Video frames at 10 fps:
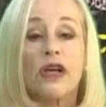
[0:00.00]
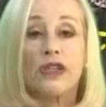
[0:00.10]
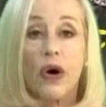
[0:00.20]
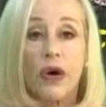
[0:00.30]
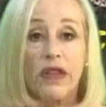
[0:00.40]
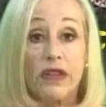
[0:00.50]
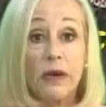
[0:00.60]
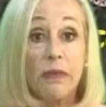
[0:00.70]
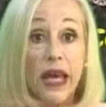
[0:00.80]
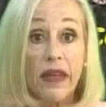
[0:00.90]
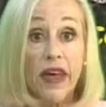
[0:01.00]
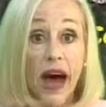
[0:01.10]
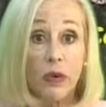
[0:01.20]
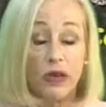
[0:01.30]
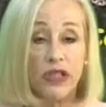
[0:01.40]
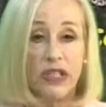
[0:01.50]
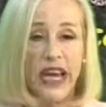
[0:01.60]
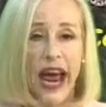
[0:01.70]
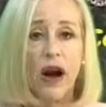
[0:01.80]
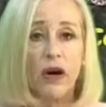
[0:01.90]
So to me, that was
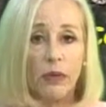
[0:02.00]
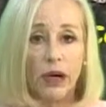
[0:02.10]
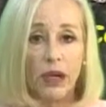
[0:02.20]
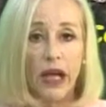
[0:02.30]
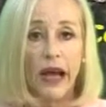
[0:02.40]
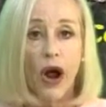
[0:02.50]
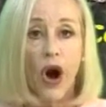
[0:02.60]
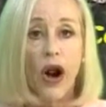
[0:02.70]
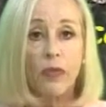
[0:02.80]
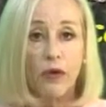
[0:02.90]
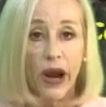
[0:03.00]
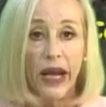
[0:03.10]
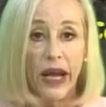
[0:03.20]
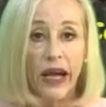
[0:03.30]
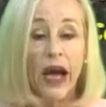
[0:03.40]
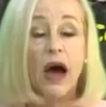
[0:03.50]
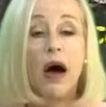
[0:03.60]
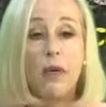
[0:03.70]
terrible and heartbreaking,